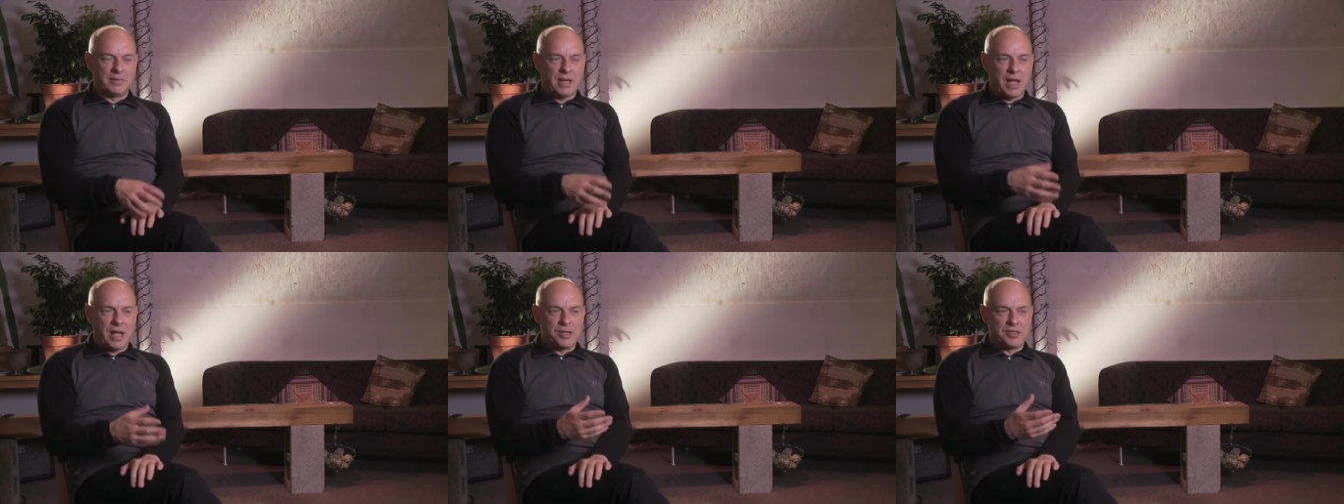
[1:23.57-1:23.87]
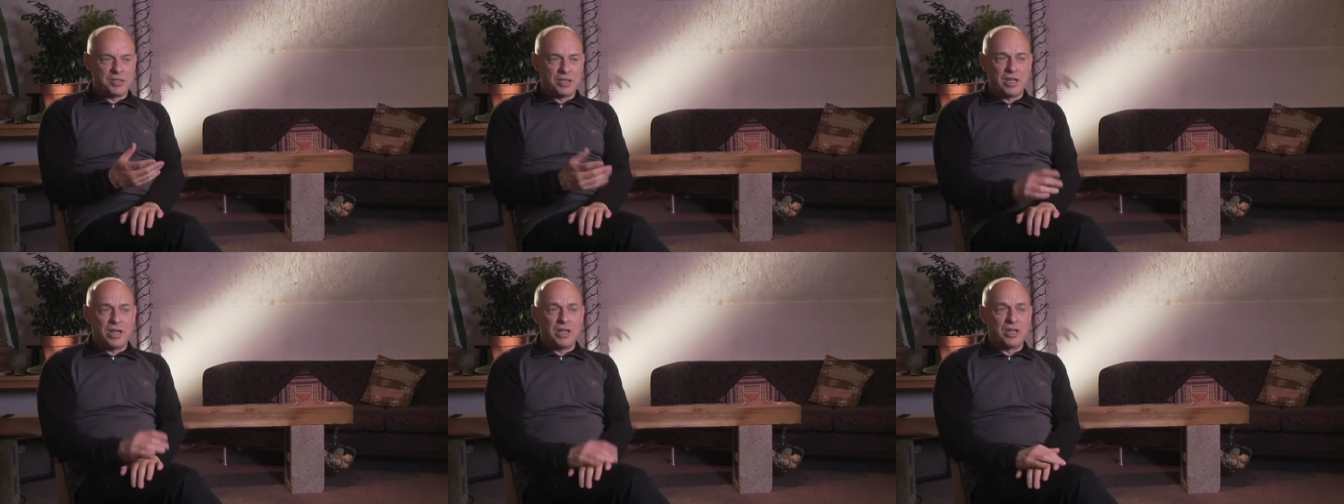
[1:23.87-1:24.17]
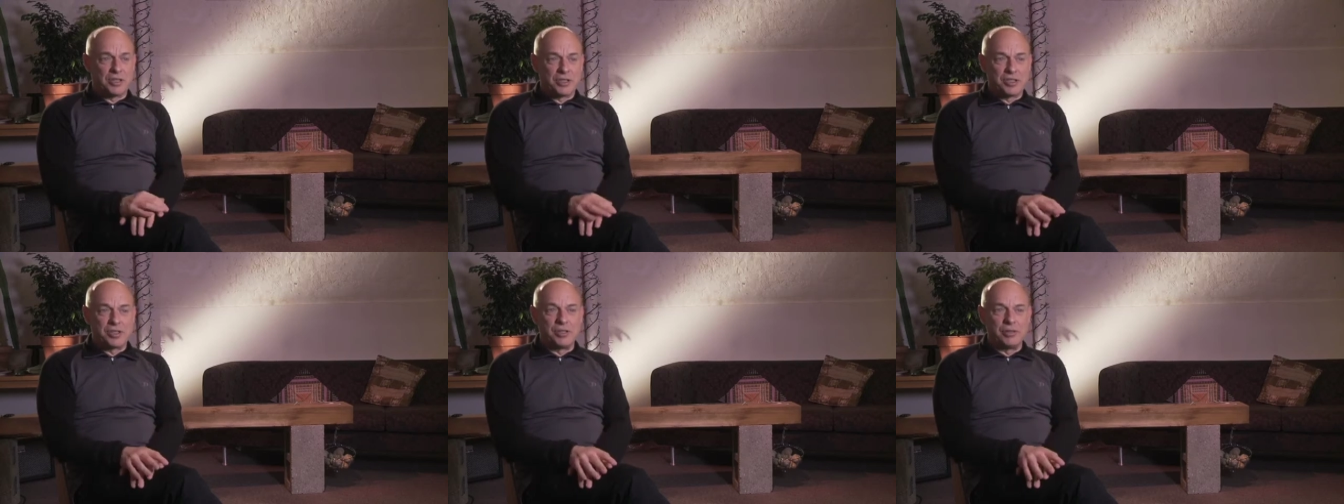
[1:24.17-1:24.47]
as an
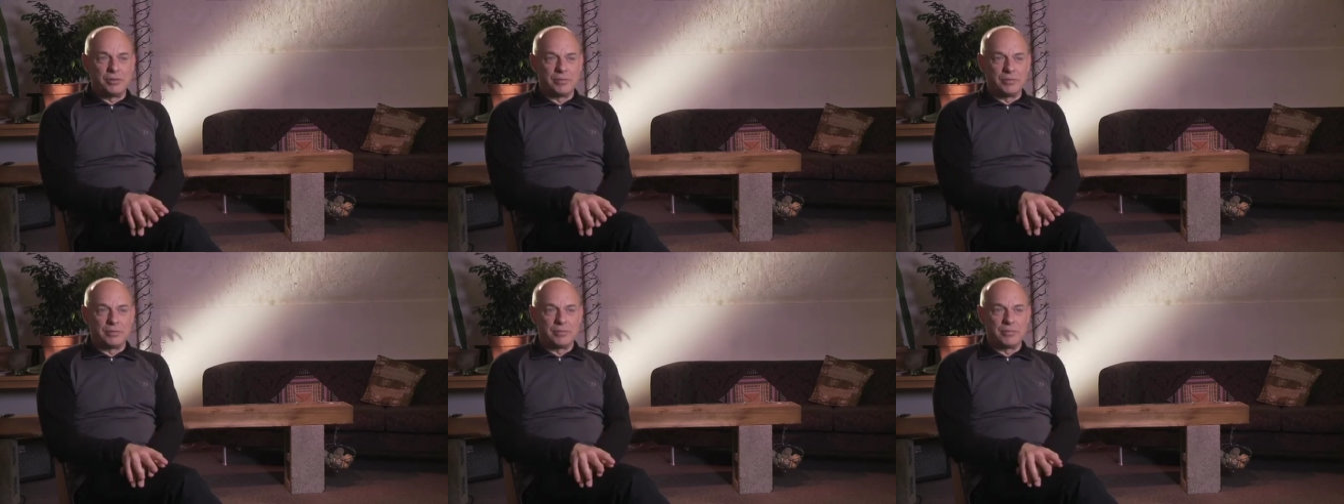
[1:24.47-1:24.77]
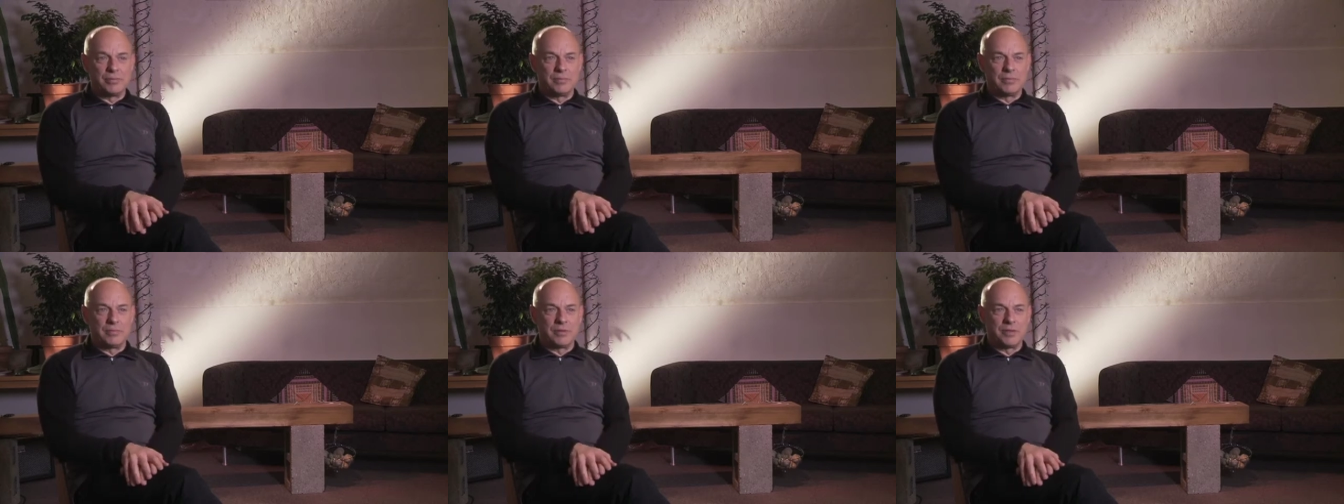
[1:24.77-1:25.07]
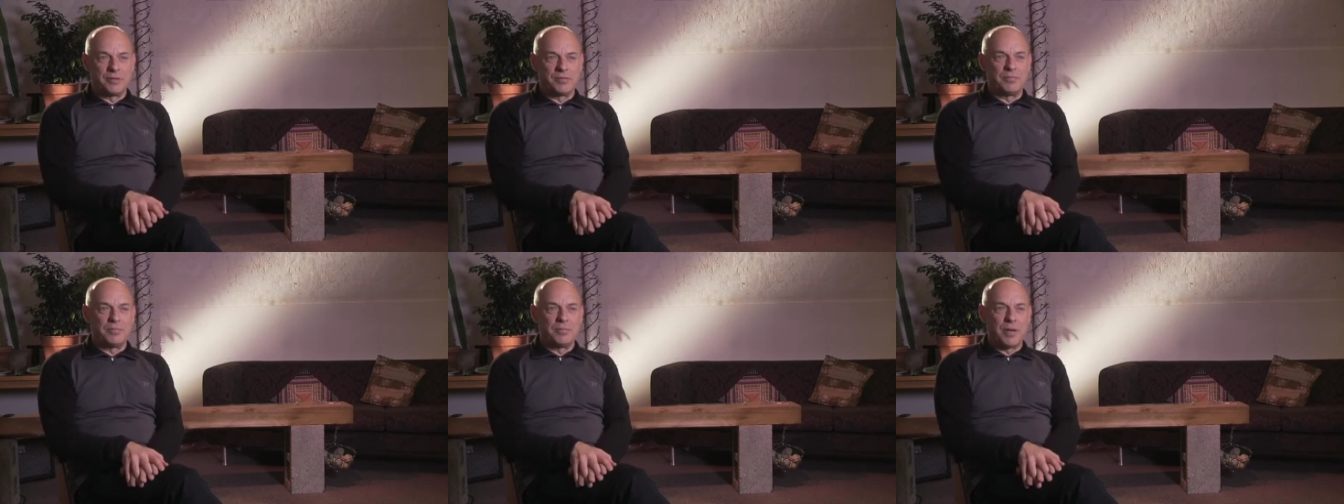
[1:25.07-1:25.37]
art student,
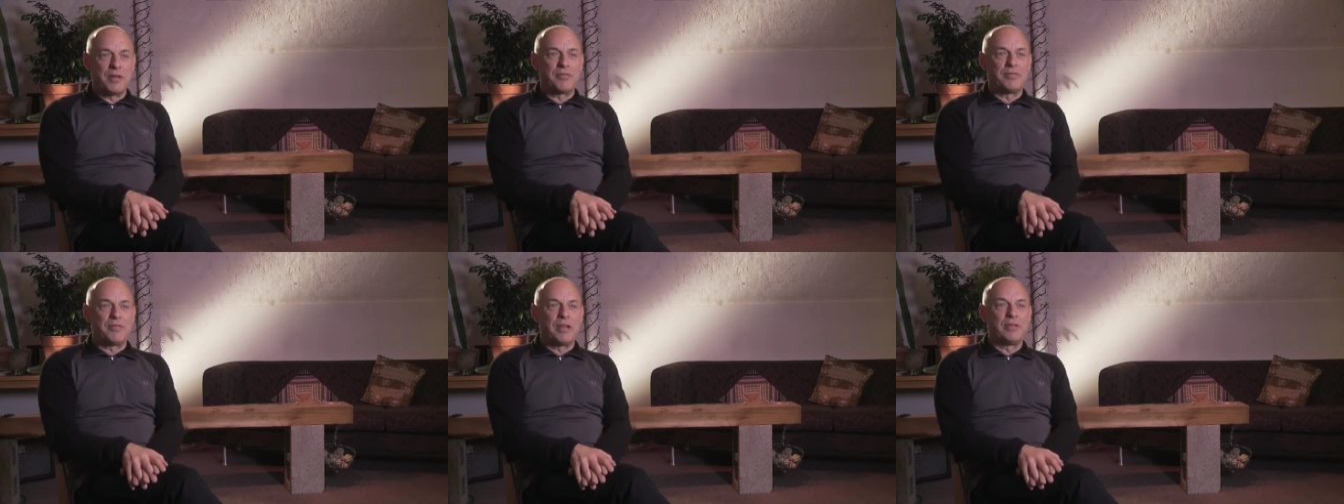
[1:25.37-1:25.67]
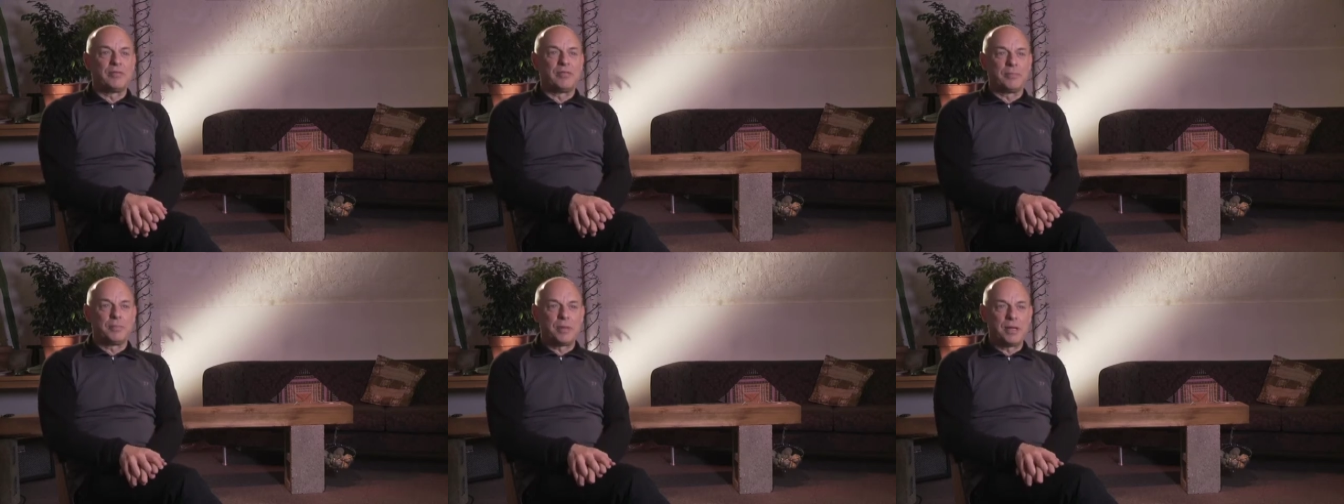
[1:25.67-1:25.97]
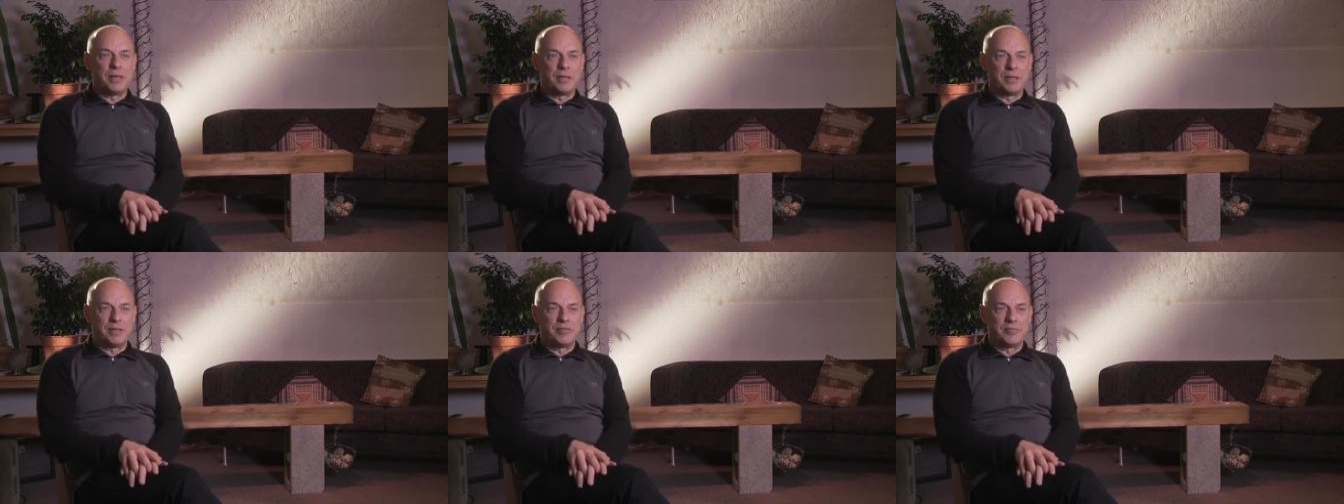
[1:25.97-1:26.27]
my favourite
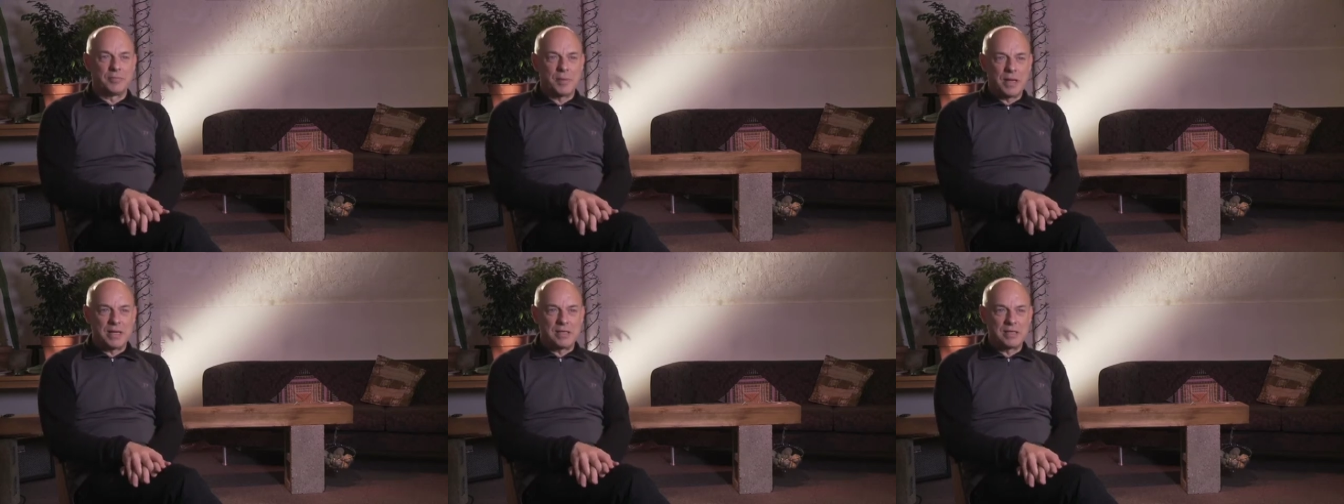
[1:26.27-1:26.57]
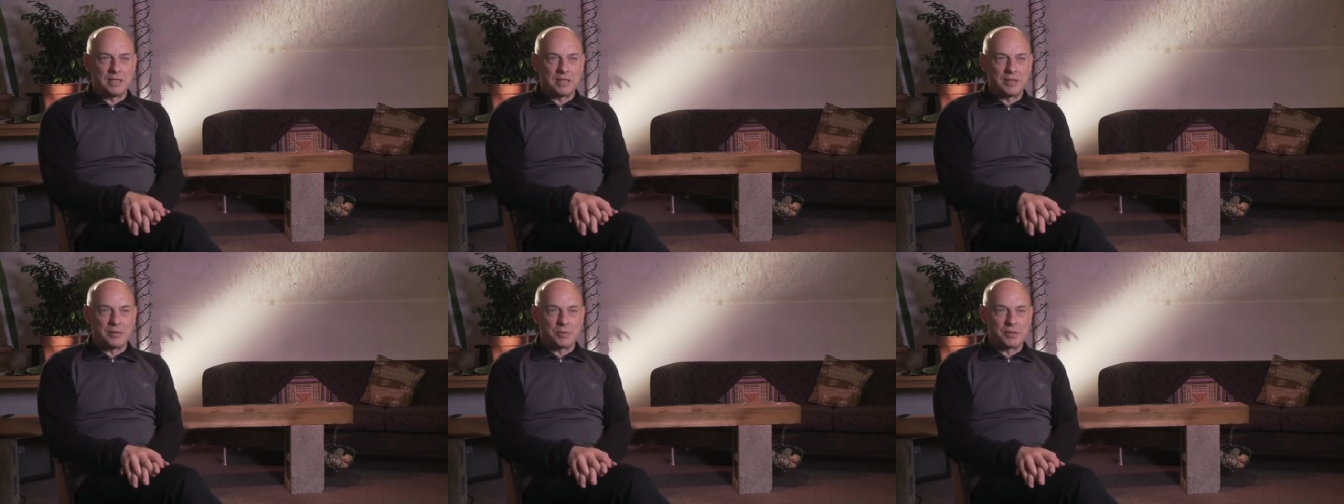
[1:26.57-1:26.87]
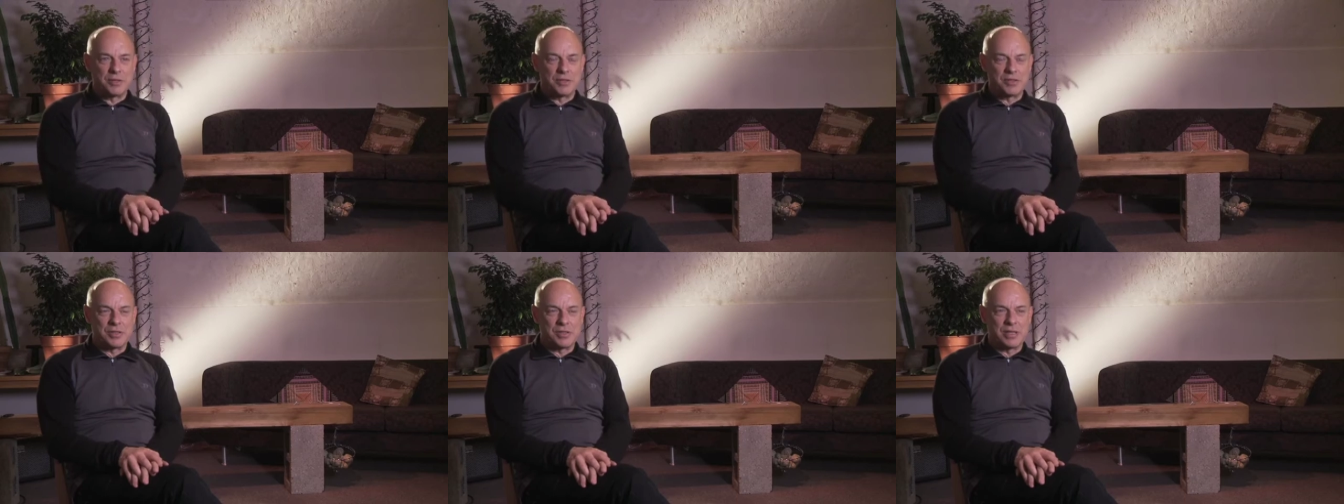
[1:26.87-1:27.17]
period of painting
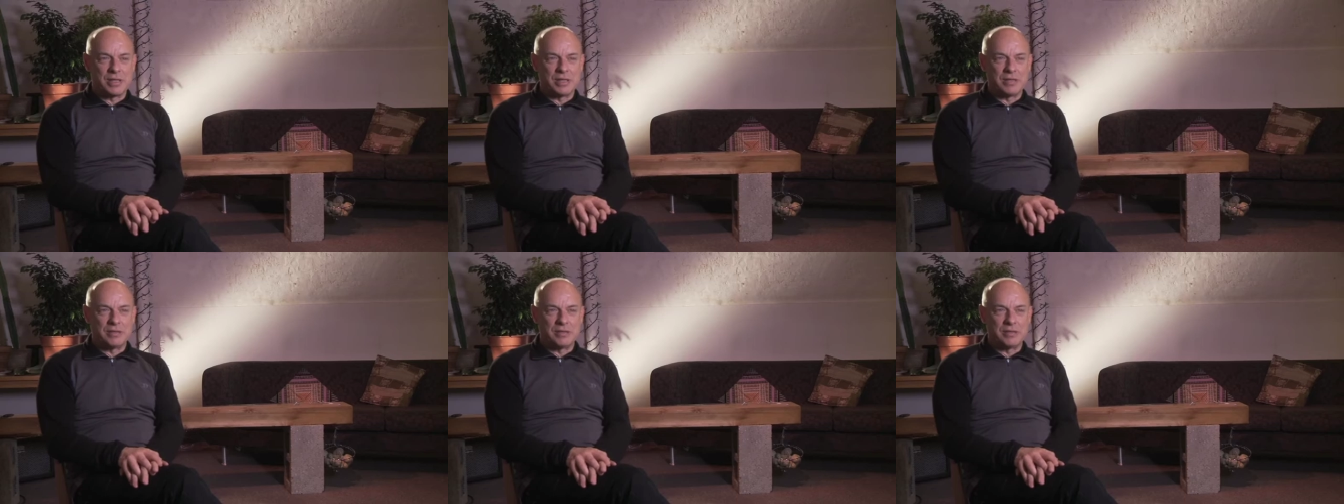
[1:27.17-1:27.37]
was